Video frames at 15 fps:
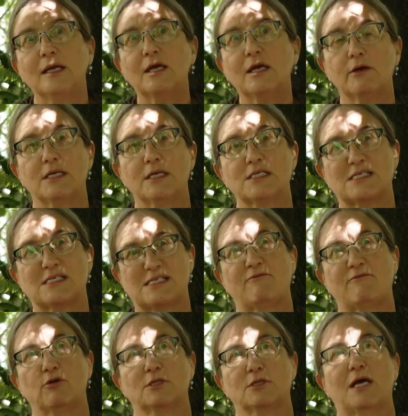Here, it's
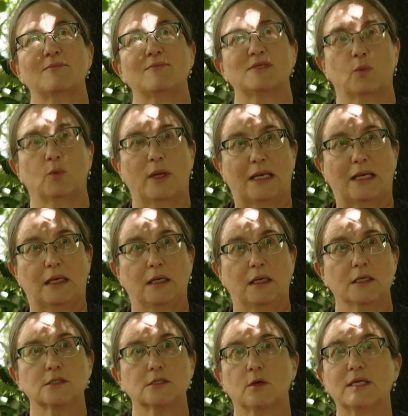several times a week.
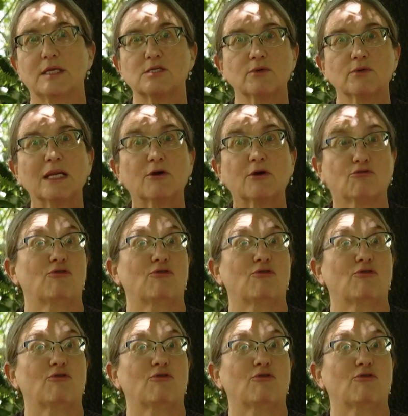So it's really